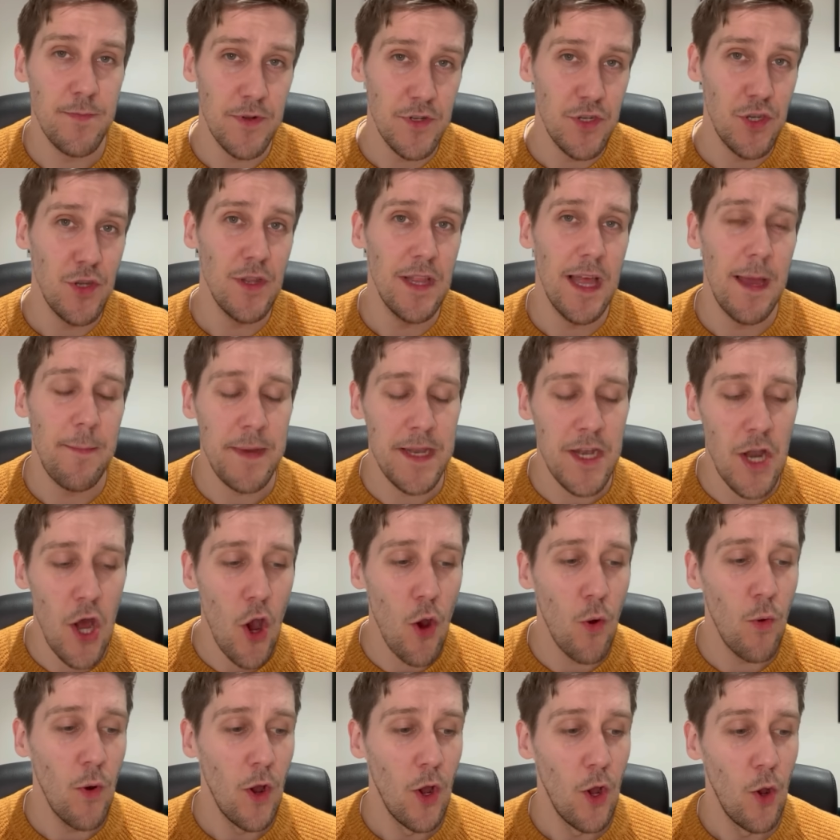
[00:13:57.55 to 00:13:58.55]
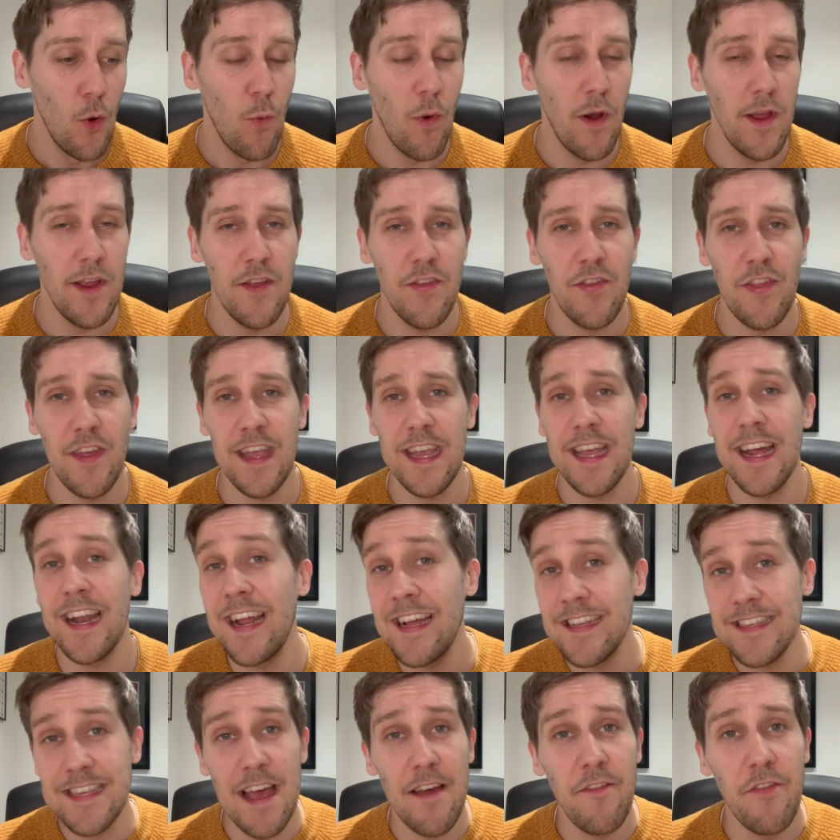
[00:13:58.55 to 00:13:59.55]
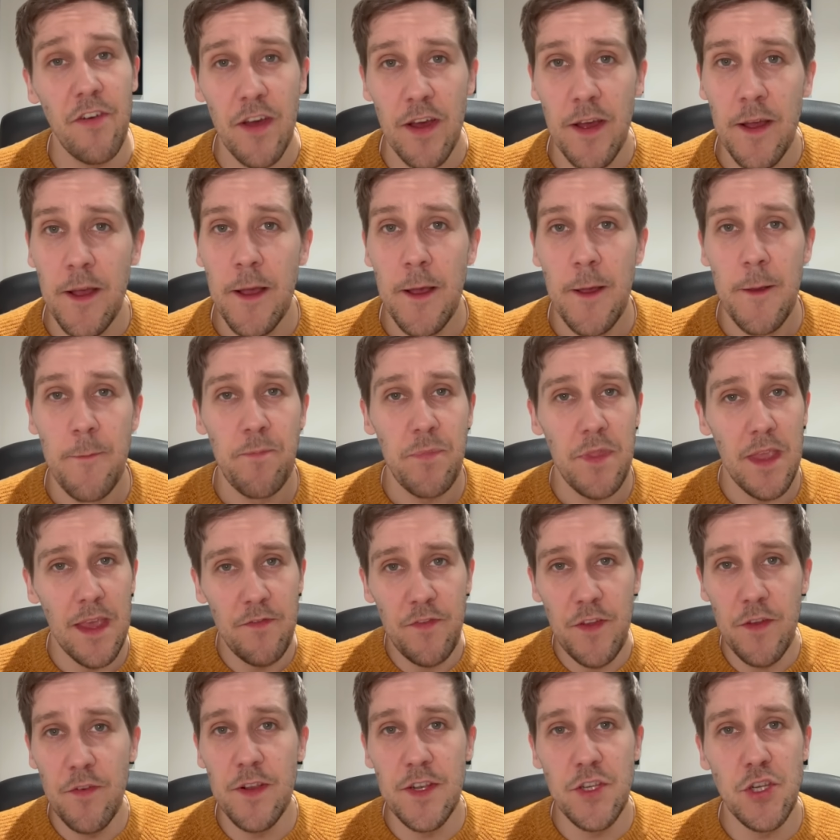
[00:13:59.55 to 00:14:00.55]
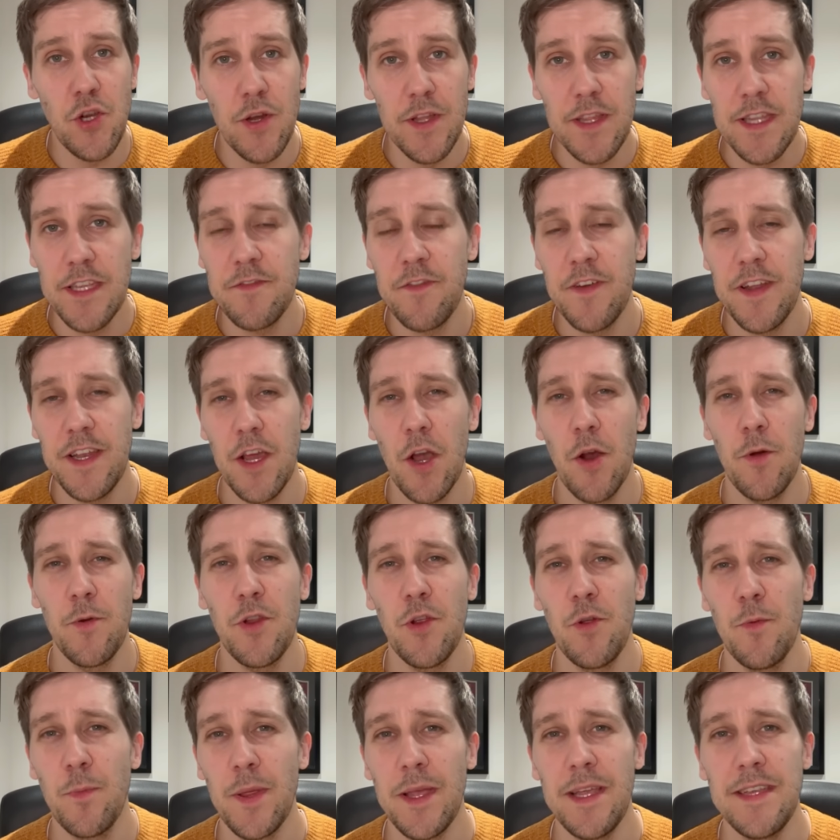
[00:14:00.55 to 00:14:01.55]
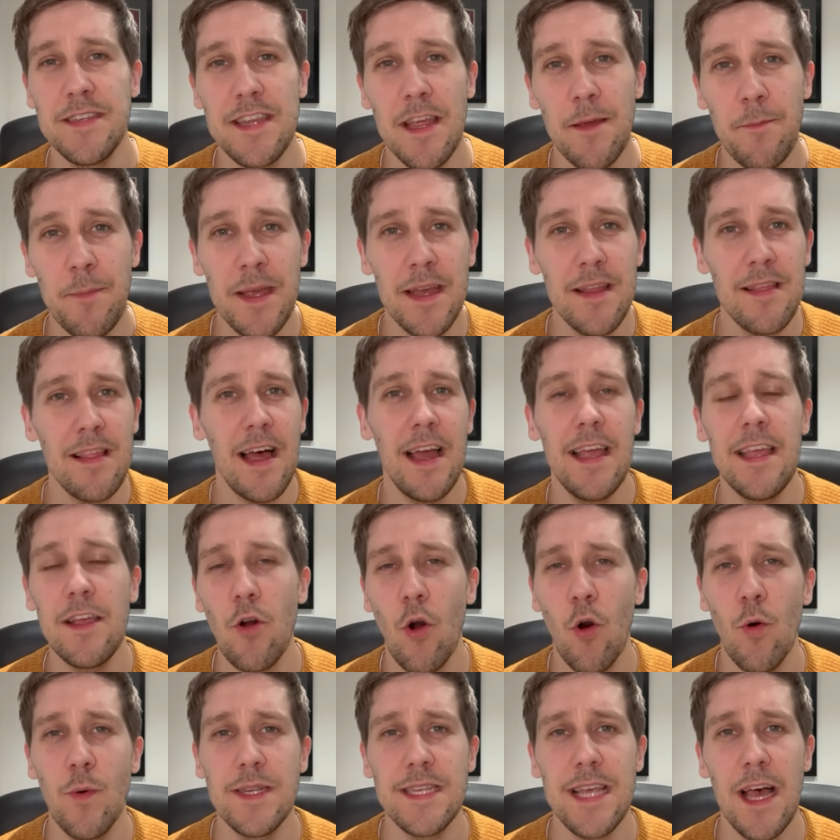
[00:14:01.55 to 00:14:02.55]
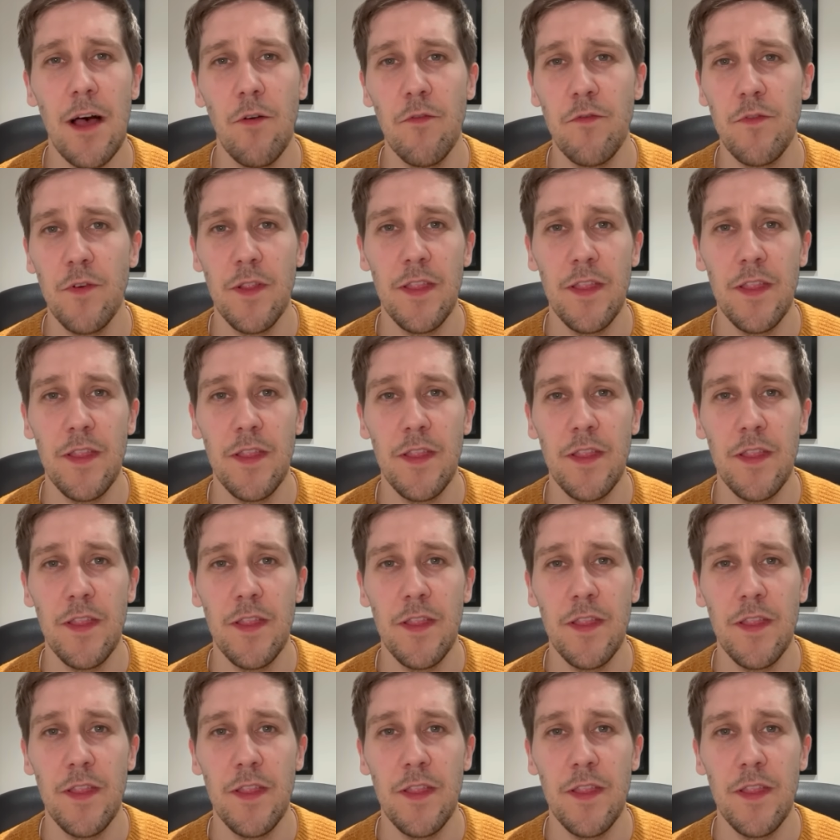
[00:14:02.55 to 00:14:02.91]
But do let me know what you think. And as ever, if you enjoyed this video, do please give me a like. Always helpful